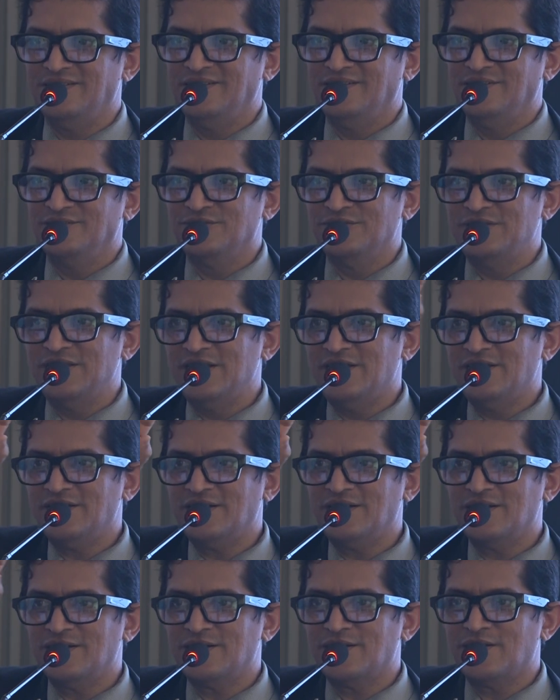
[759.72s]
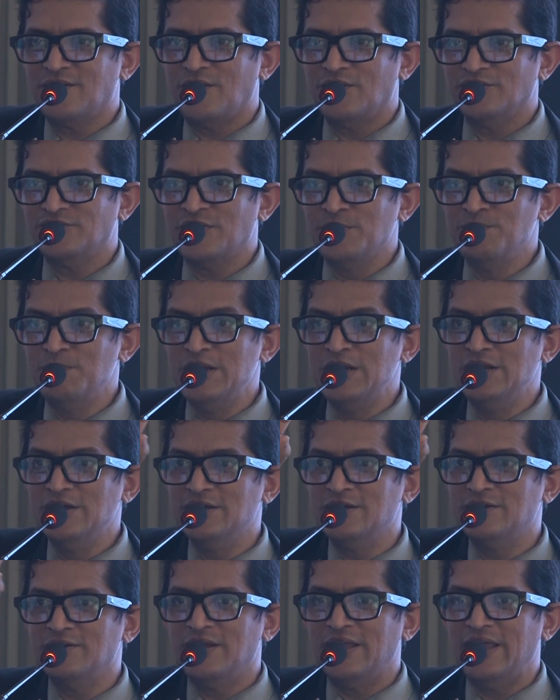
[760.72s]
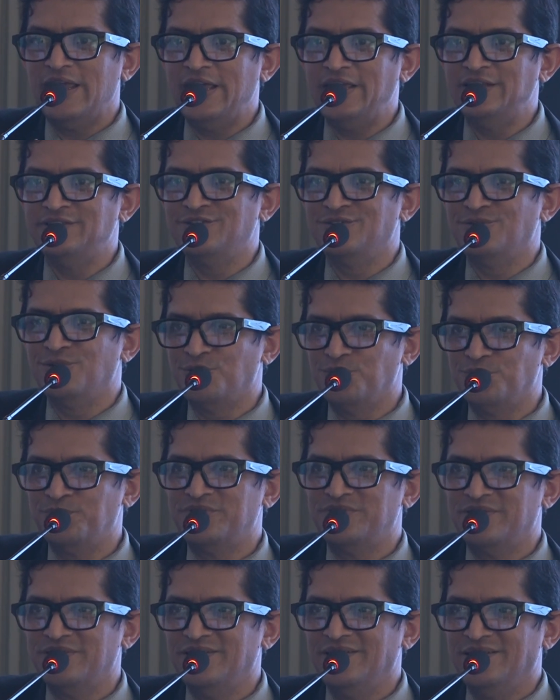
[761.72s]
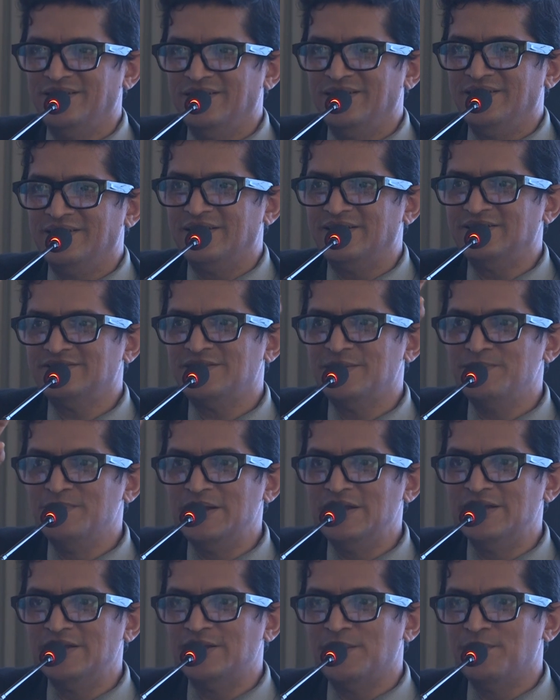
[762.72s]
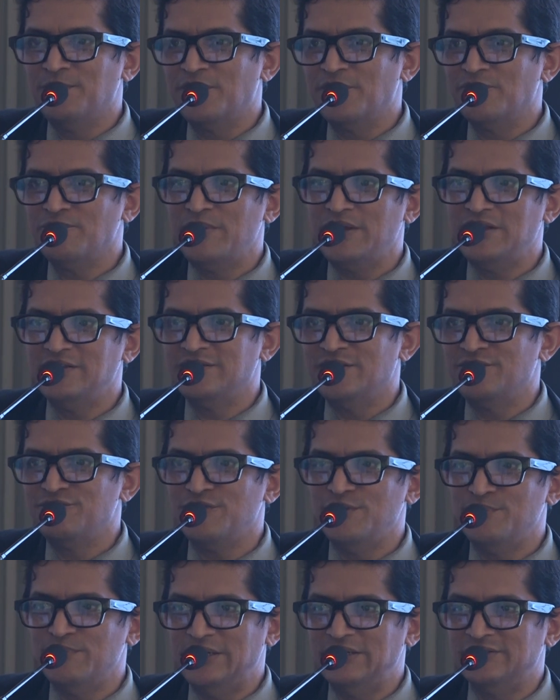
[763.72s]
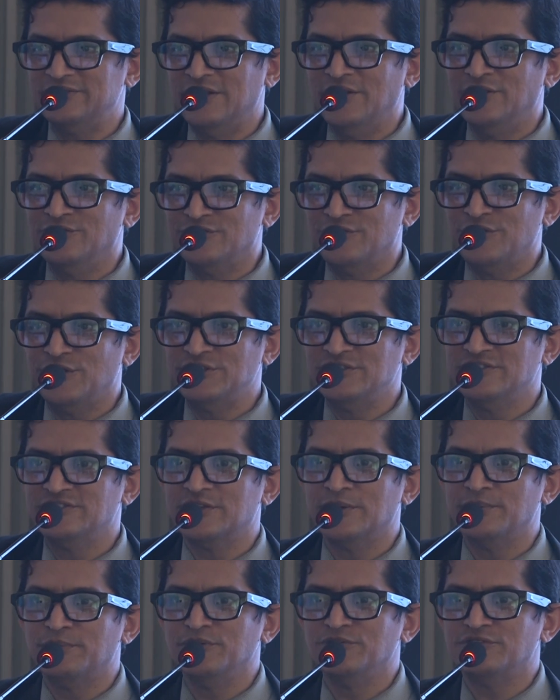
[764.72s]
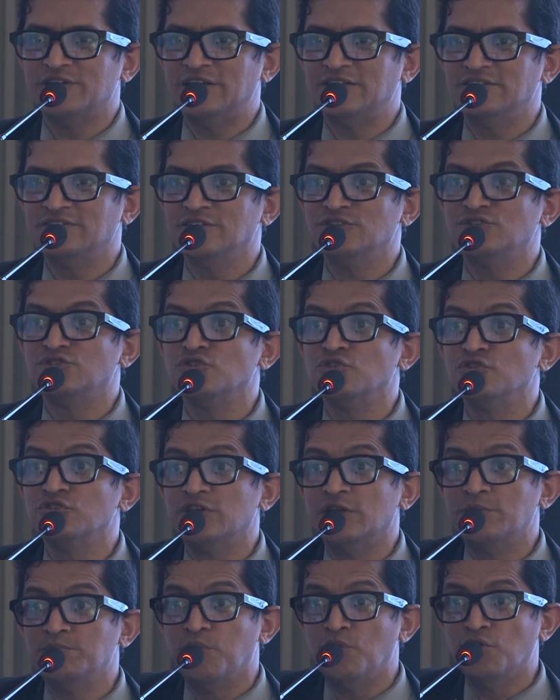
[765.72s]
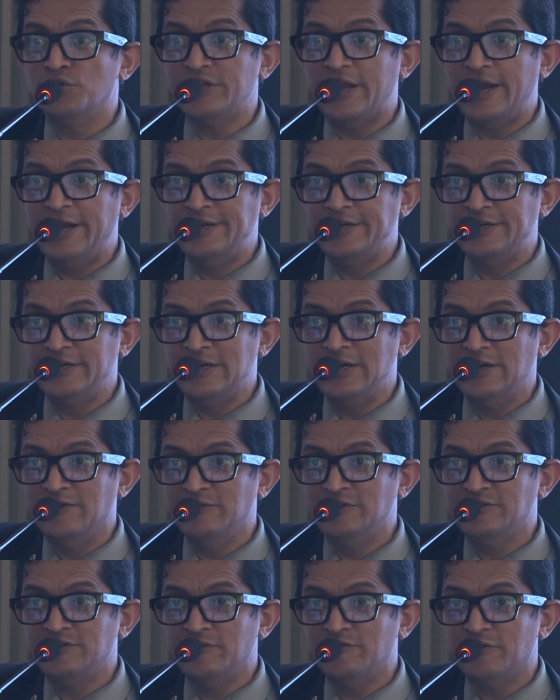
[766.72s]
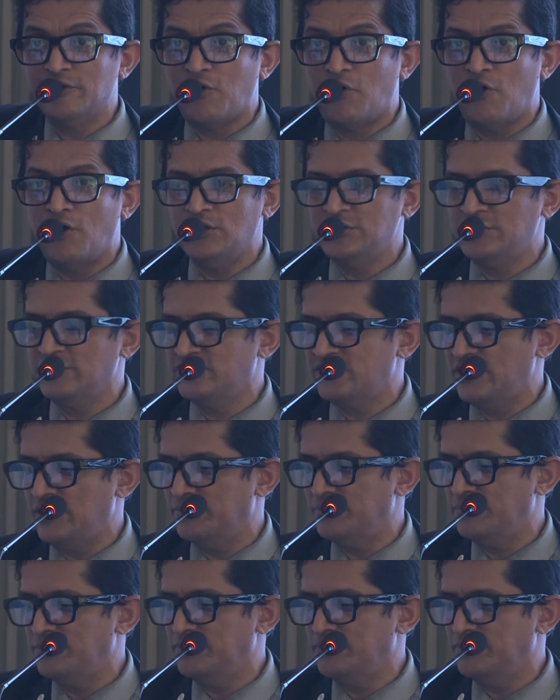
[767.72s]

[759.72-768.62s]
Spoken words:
So they are similar age groups. There are similar number of males and females. So your descriptive statistics shows that both entry levels, they were all the same.